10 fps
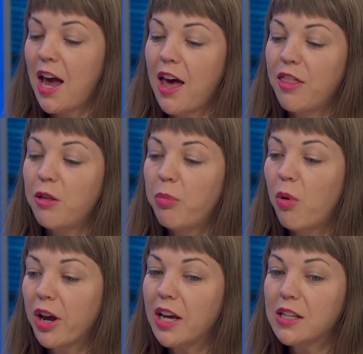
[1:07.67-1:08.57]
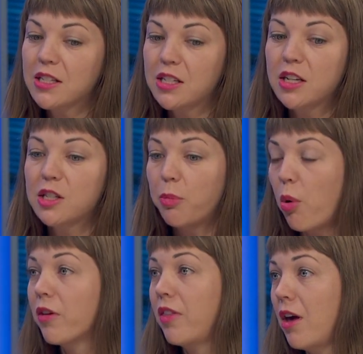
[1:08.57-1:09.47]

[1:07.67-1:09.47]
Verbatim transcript: And the point is to support